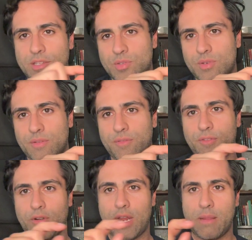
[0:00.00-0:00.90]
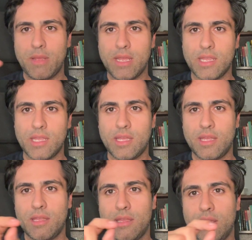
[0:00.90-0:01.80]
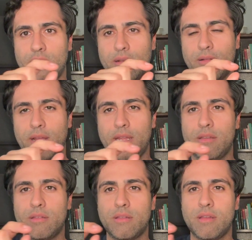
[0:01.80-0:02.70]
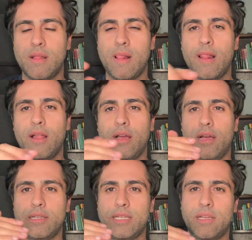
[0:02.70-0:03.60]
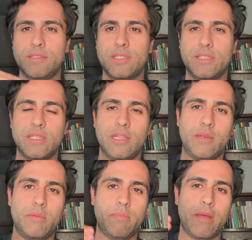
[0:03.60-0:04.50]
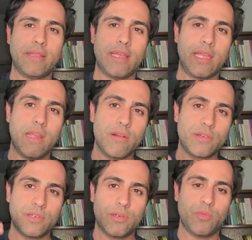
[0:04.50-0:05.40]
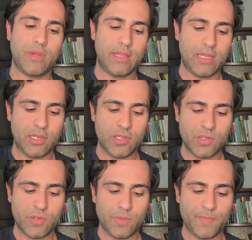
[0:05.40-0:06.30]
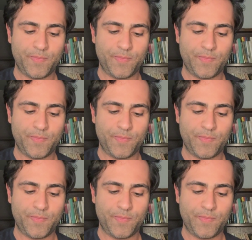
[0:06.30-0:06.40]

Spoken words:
sort of framing, right, tells us a little bit about that character and what they do.